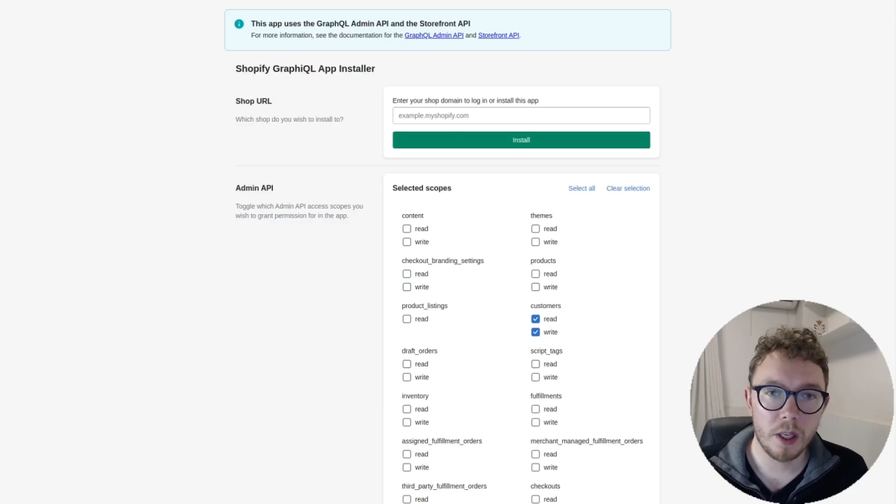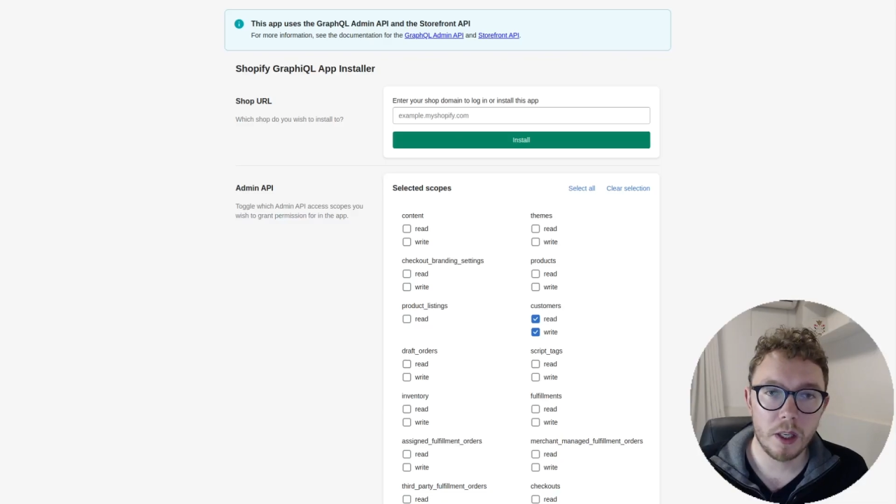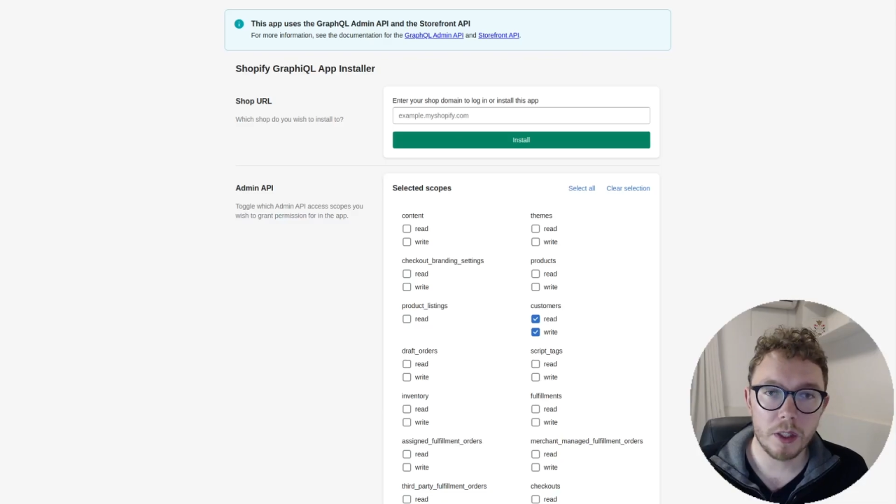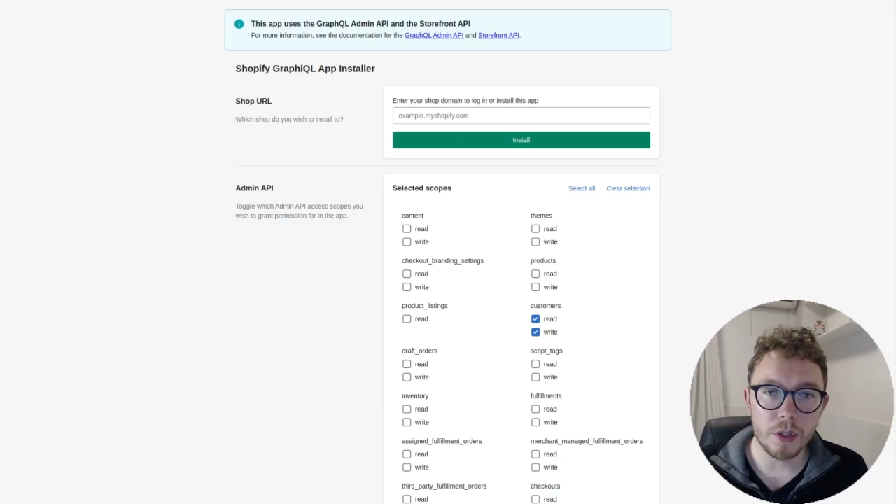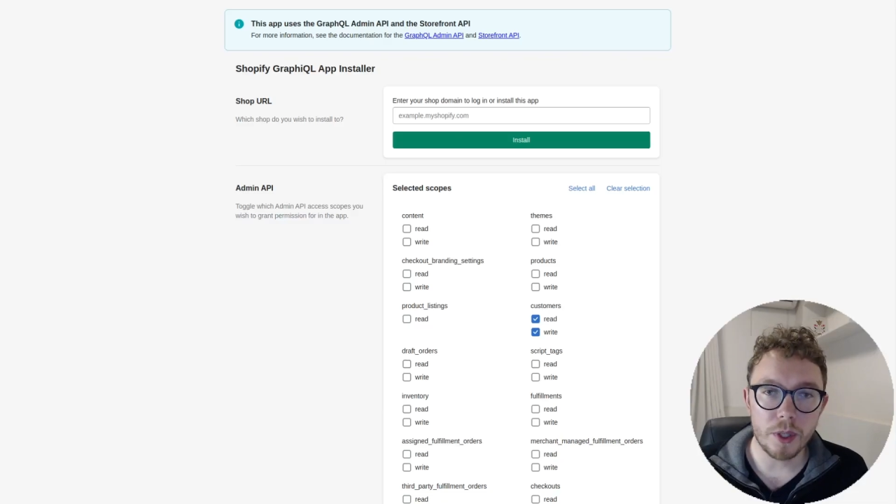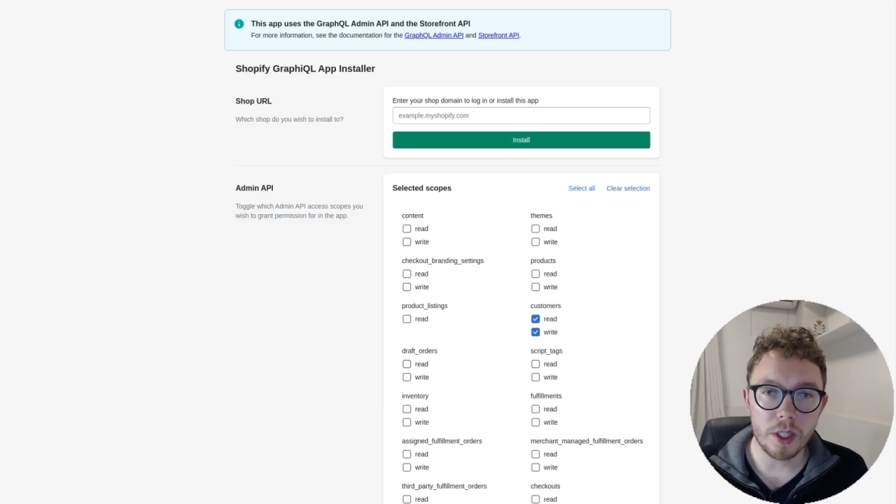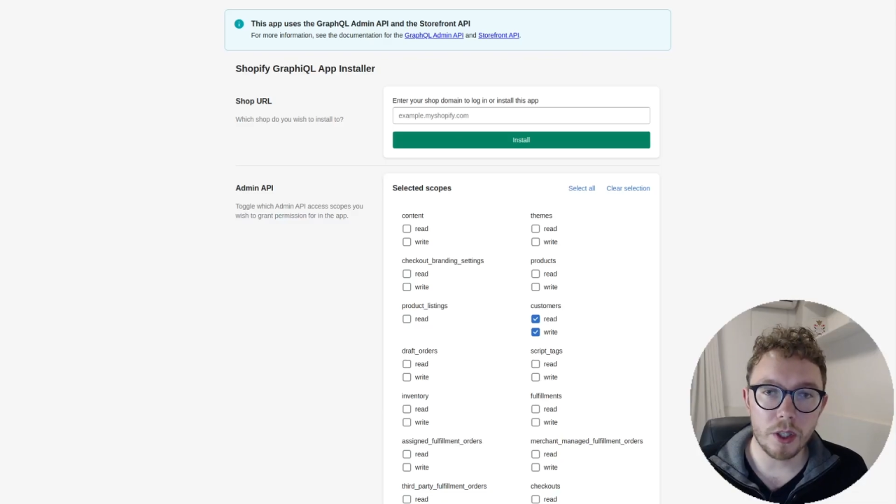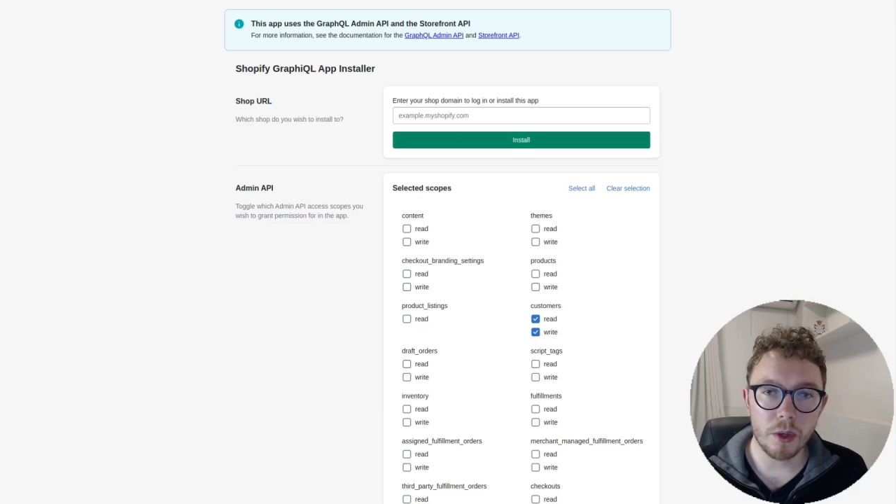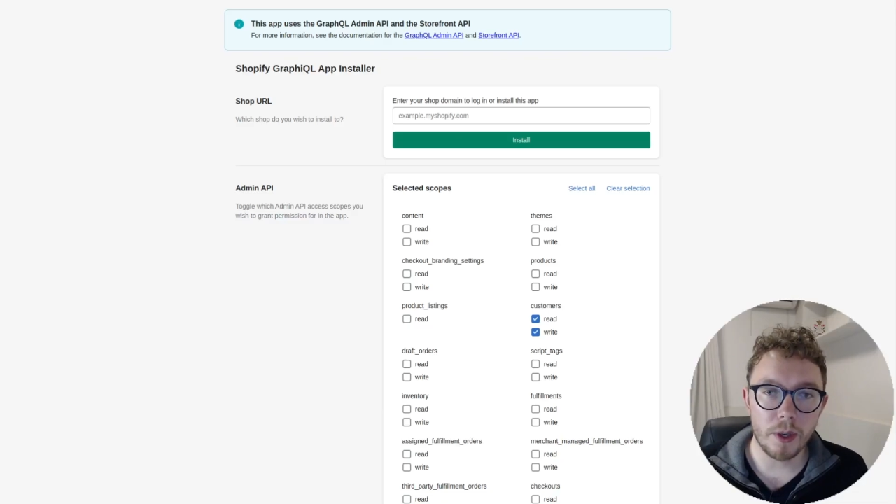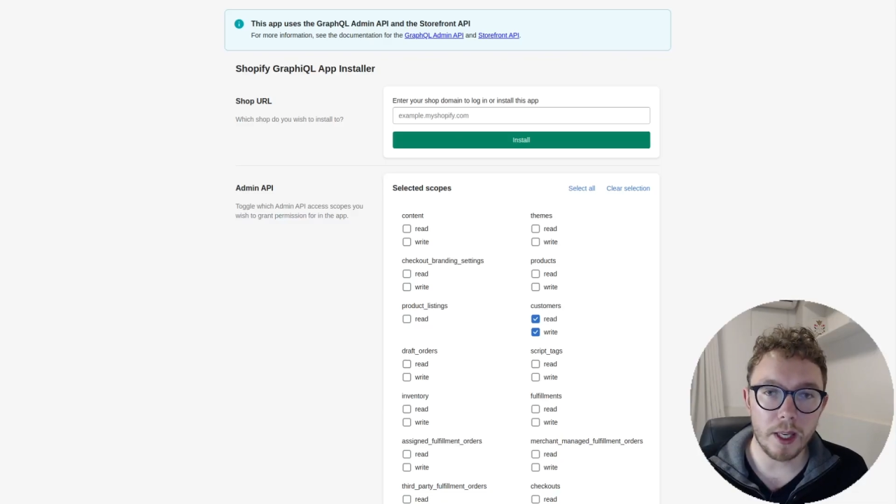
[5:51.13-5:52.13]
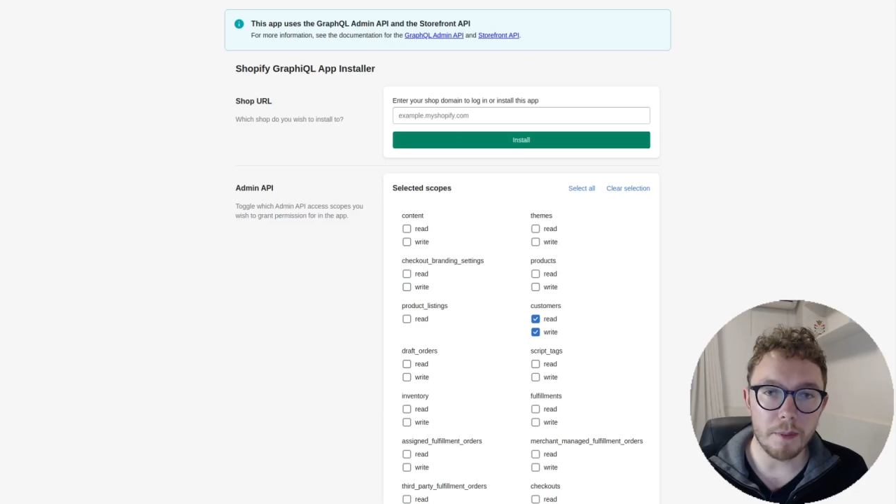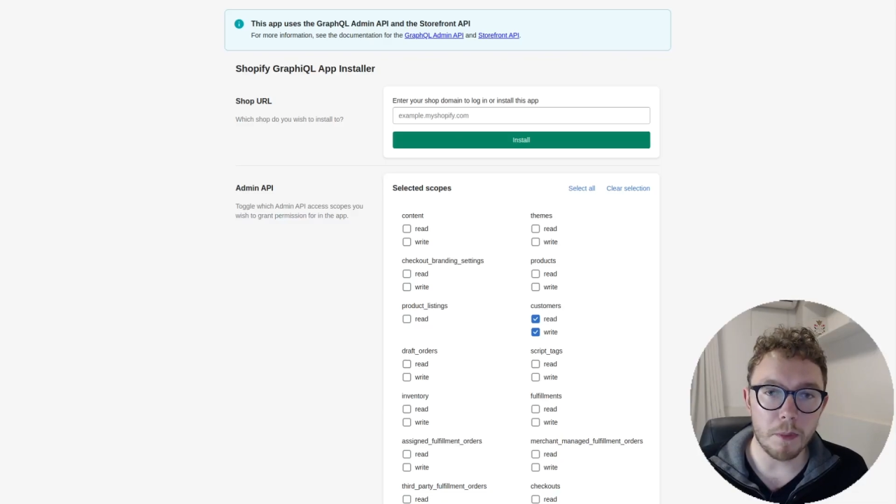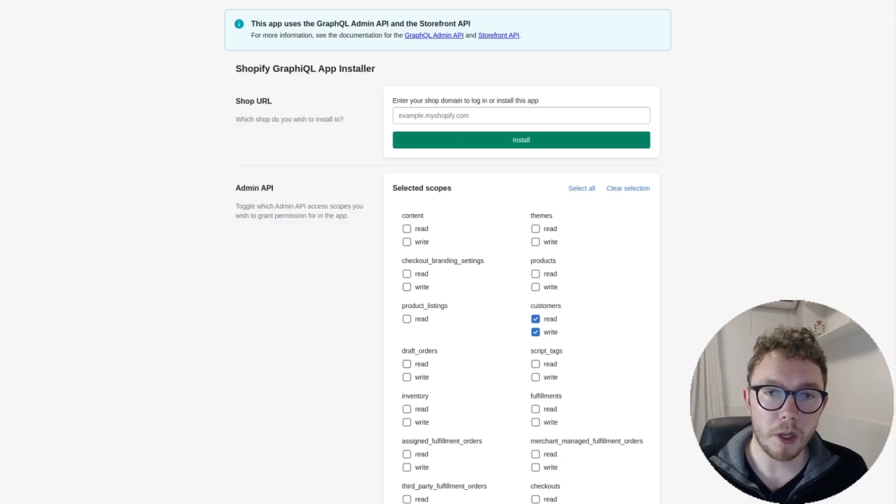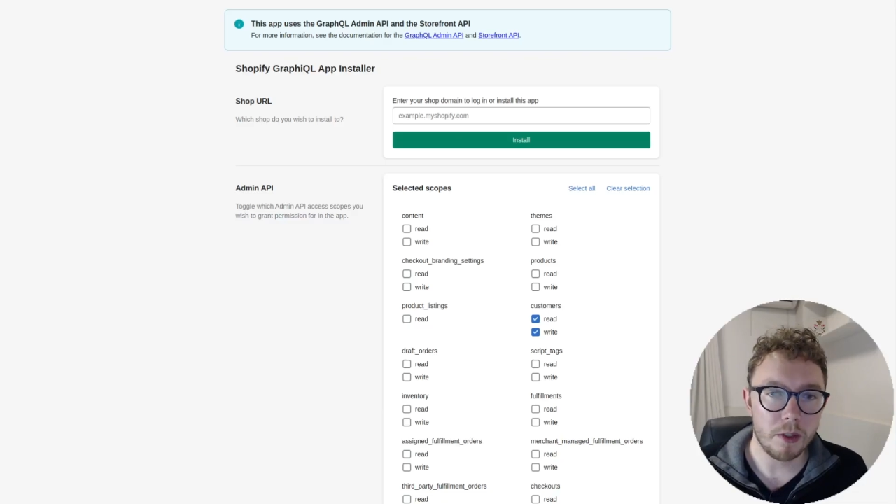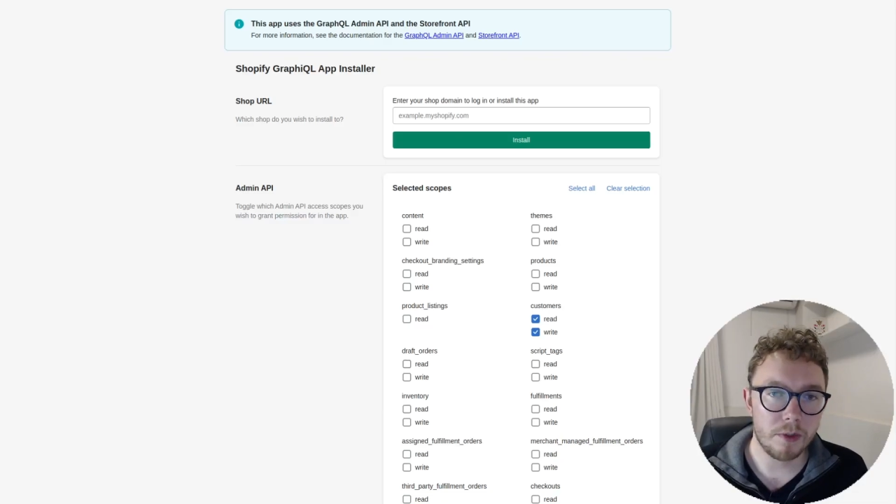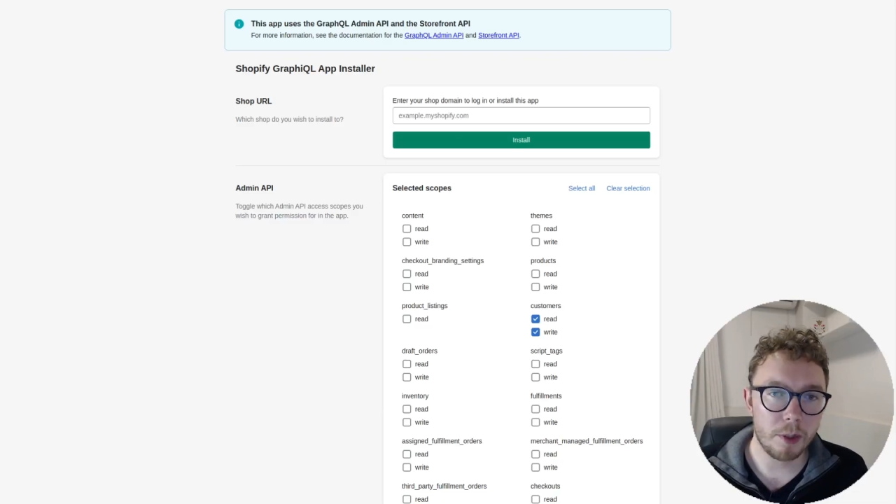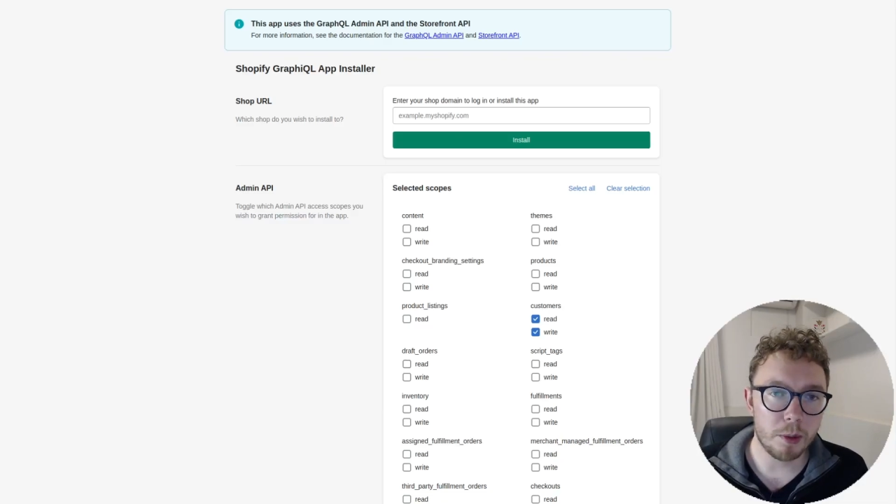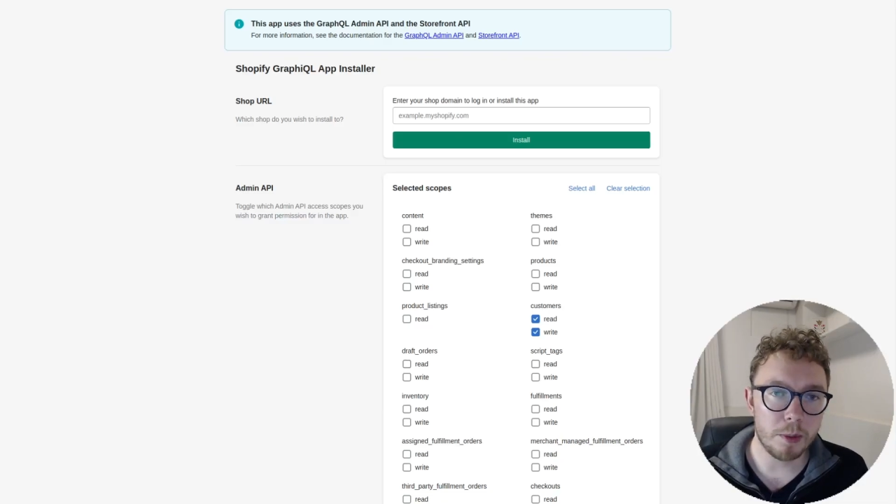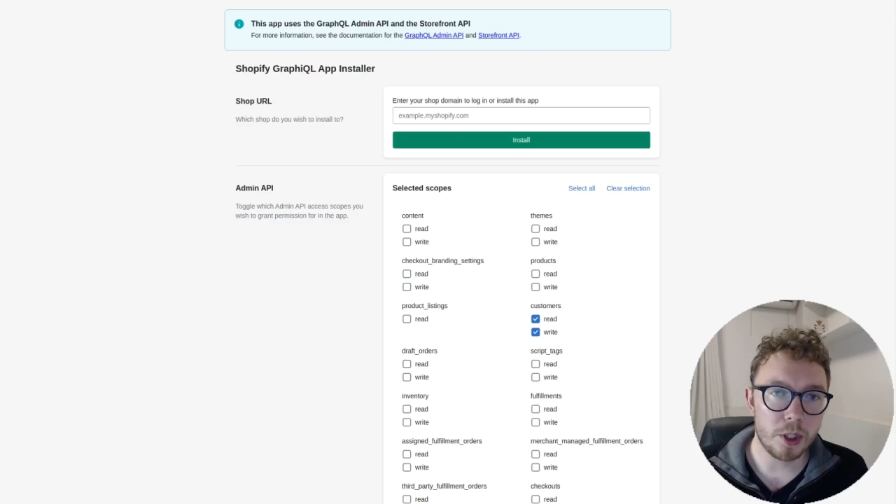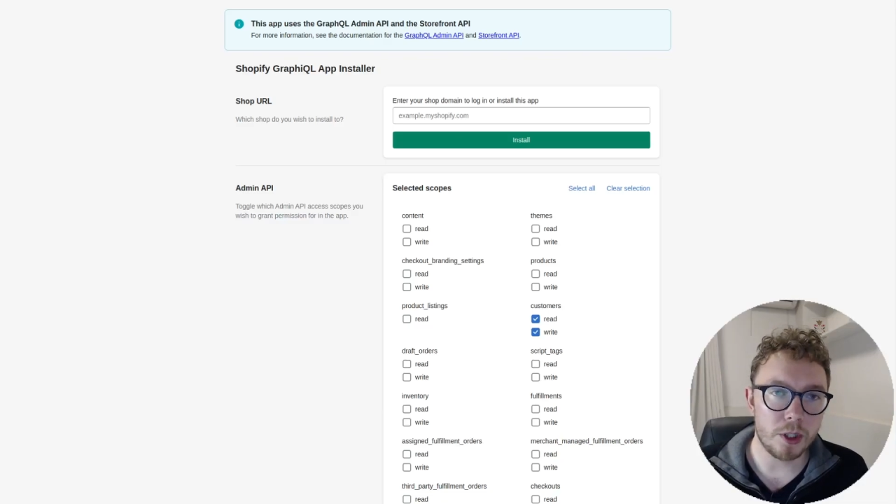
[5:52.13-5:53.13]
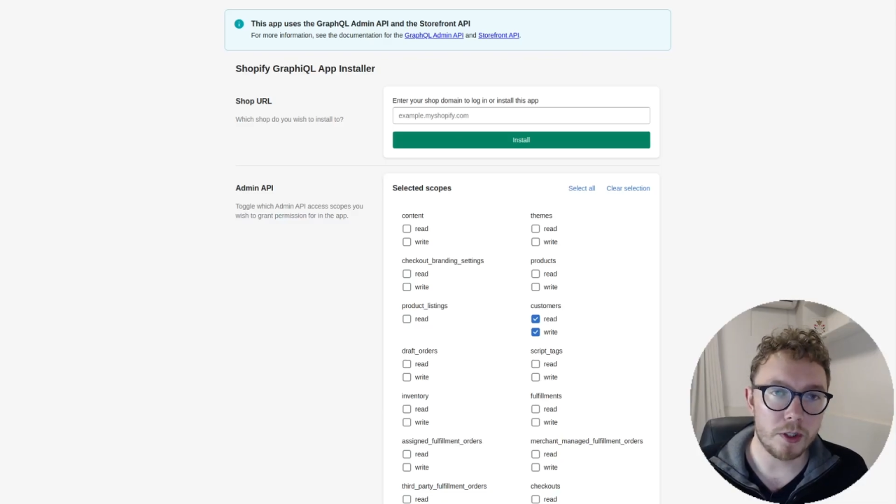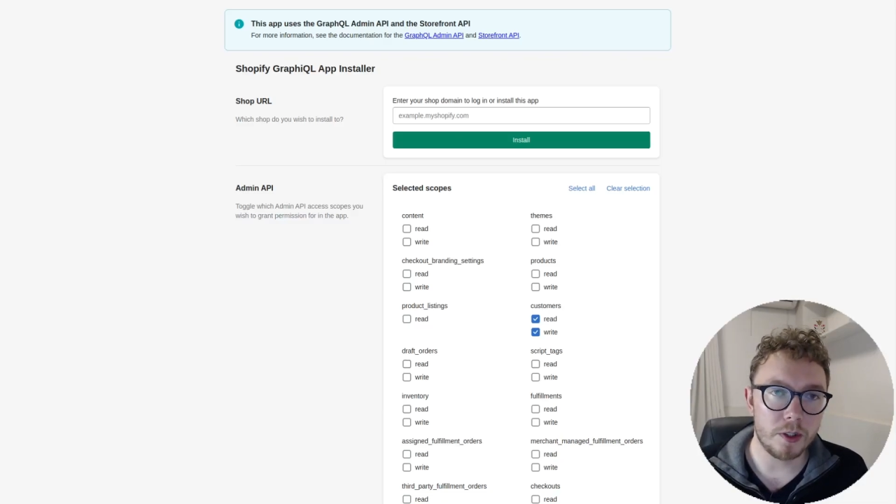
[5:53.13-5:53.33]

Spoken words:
You can go and modify permissions